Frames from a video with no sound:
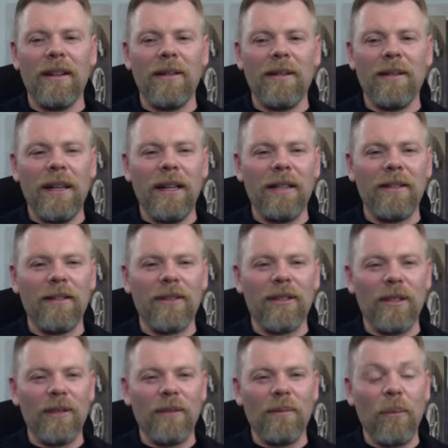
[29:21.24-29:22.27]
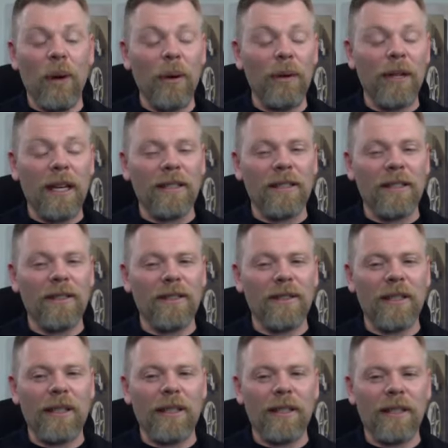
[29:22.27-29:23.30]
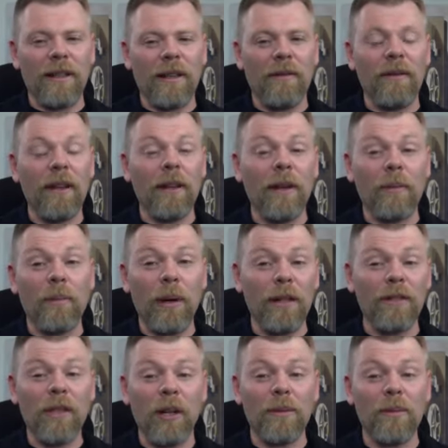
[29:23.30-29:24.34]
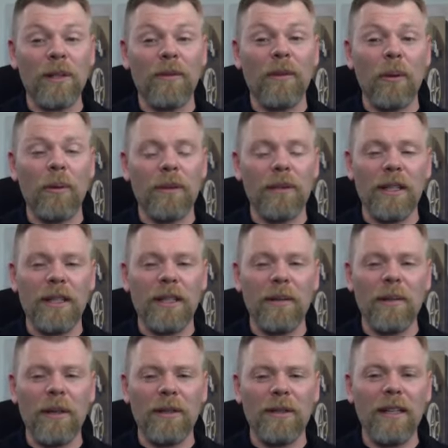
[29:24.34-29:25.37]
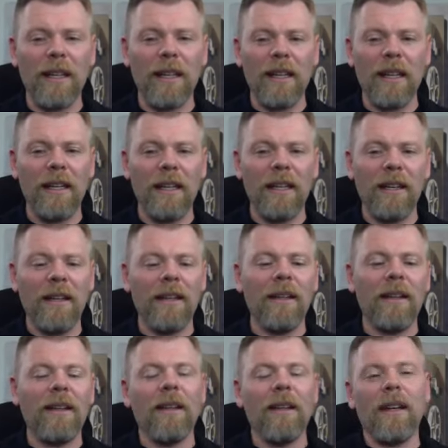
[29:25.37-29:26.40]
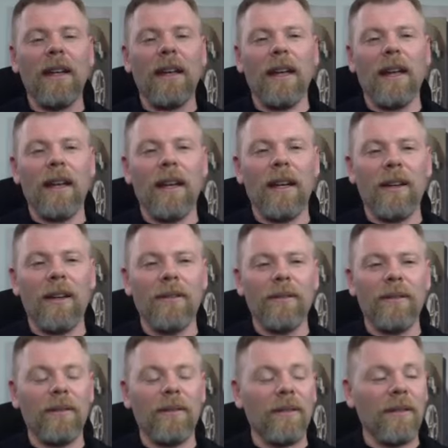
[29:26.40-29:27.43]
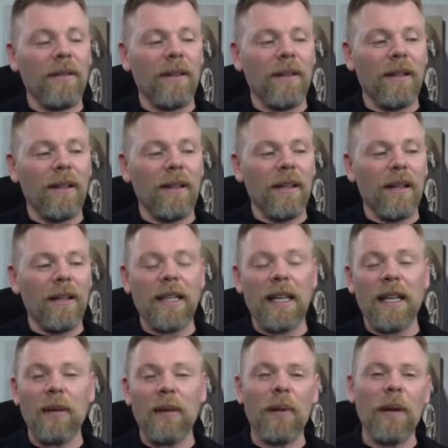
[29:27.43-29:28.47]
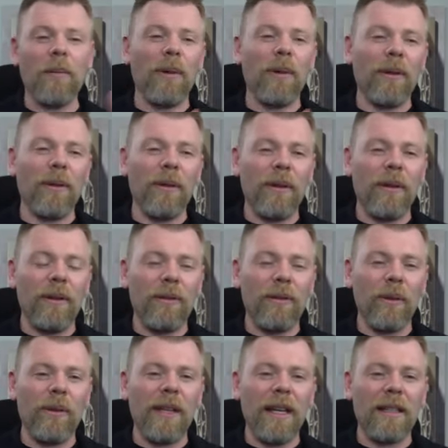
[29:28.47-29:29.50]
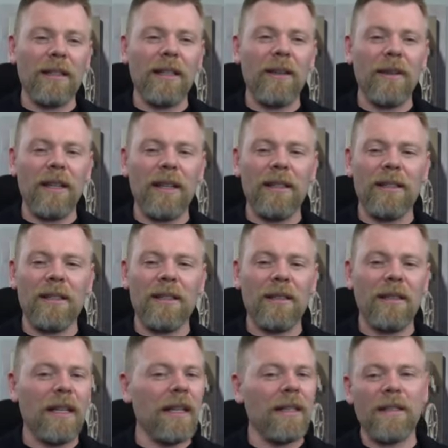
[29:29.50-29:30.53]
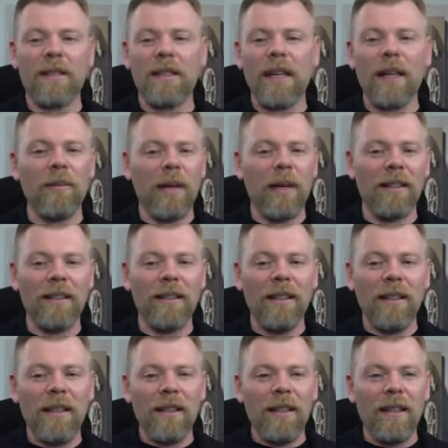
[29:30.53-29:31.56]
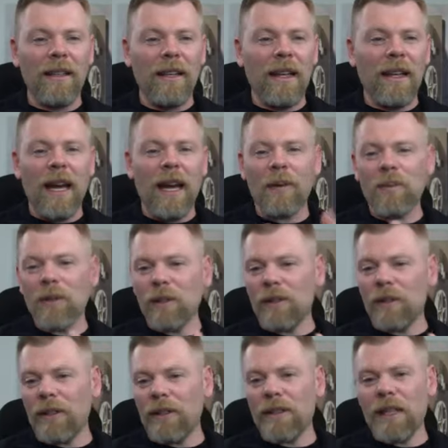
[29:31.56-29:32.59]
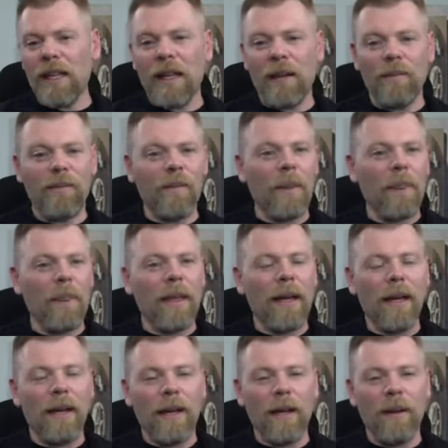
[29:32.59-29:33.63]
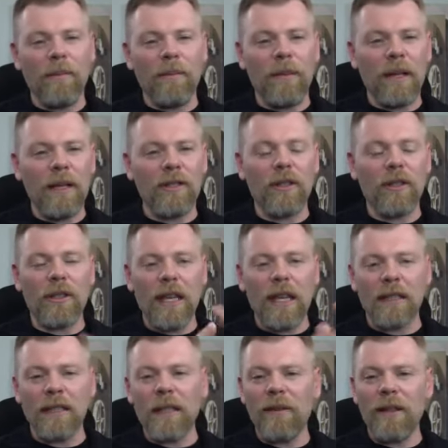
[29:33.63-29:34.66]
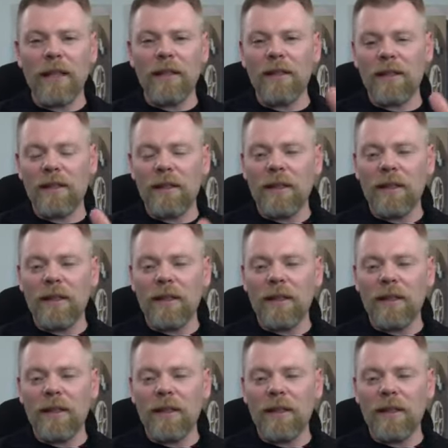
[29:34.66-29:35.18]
right? So in both cases, you're selling a feeling. But in terms of what we're talking about today and taking people through the activities, that's the same, man. Absolutely the same. It's just the activities